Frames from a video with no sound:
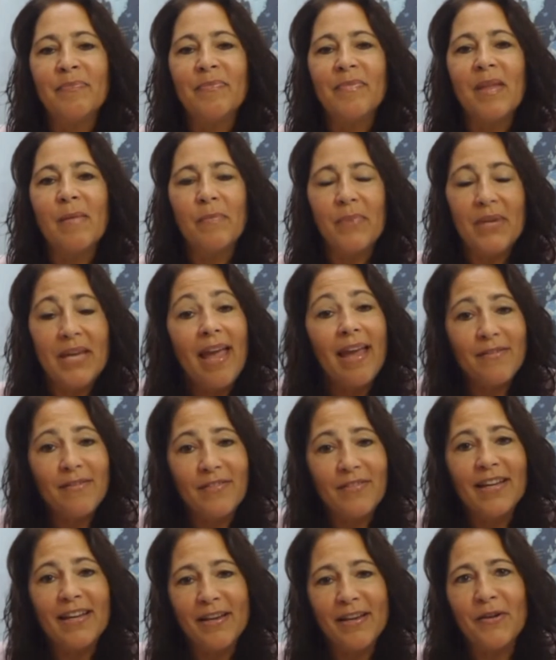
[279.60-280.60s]

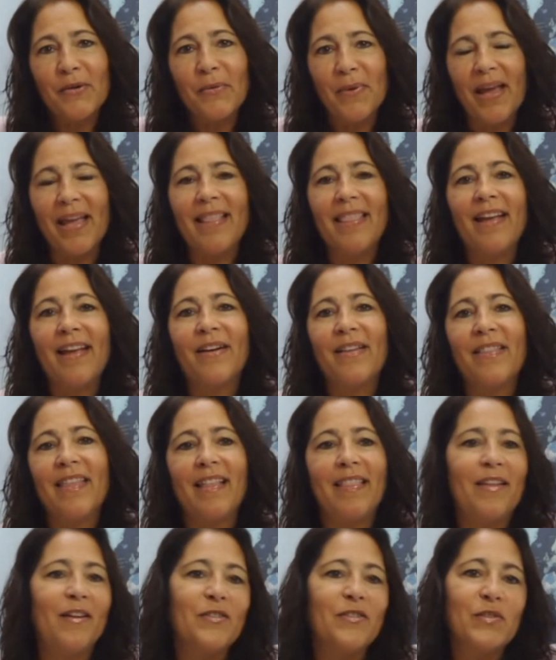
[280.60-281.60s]
behaving in a way
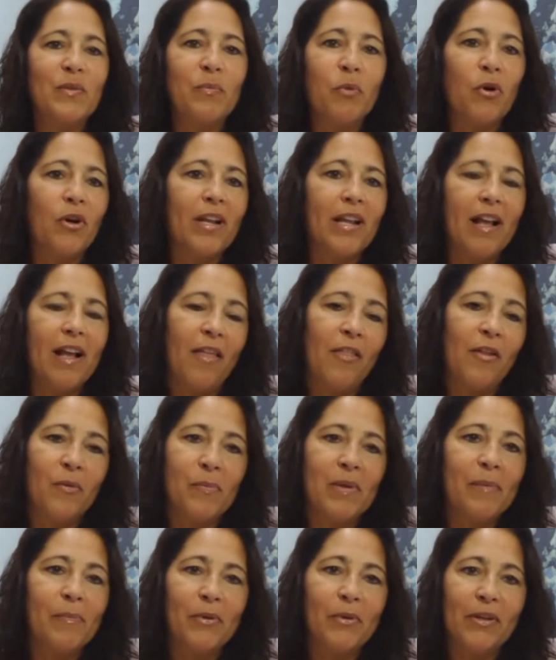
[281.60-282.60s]
that they're supporting other
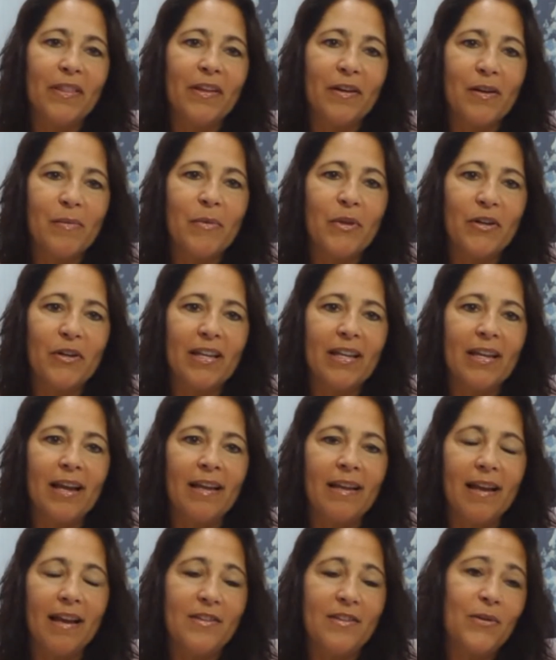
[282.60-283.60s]
people in their community.
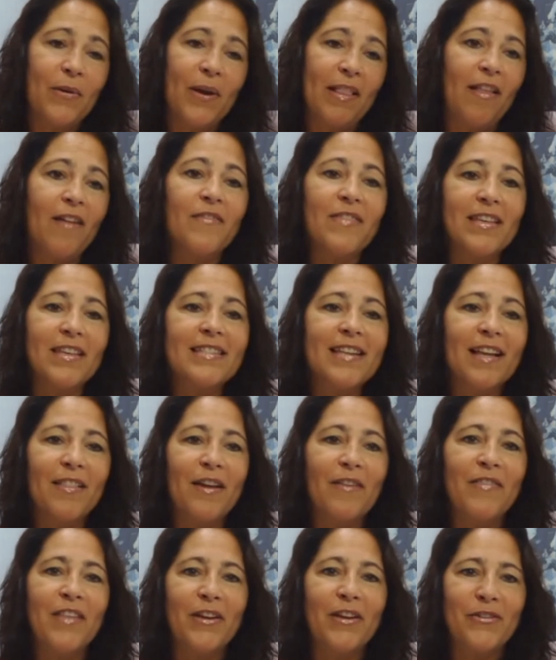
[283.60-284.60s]
So I love this. I
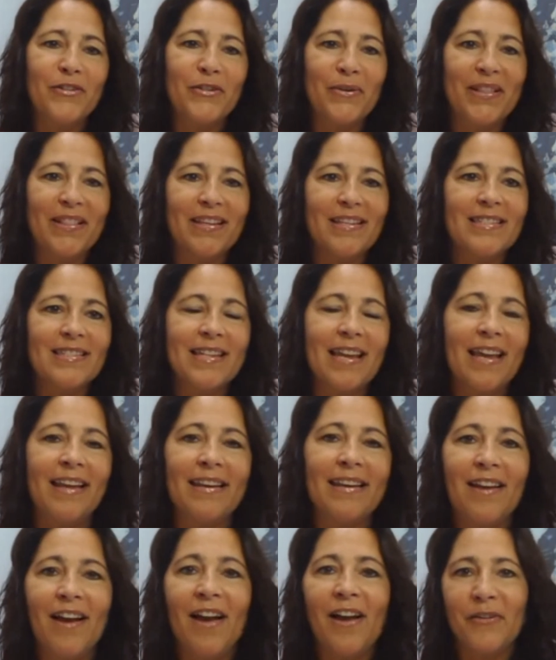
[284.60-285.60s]
love that you're doing this
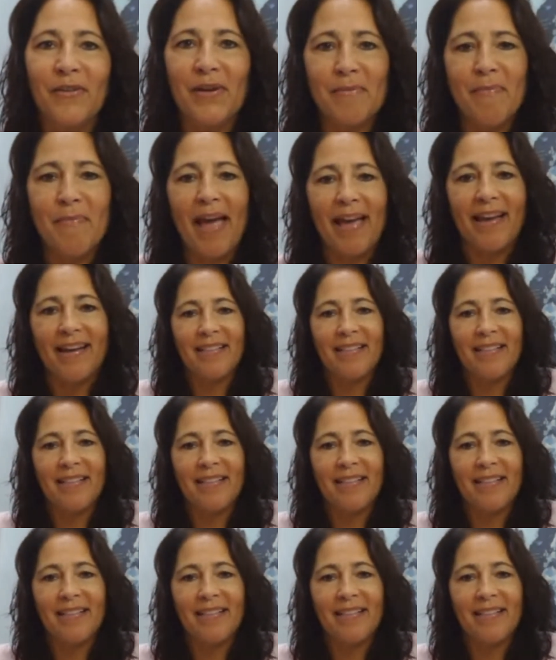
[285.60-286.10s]
and honoring Pat in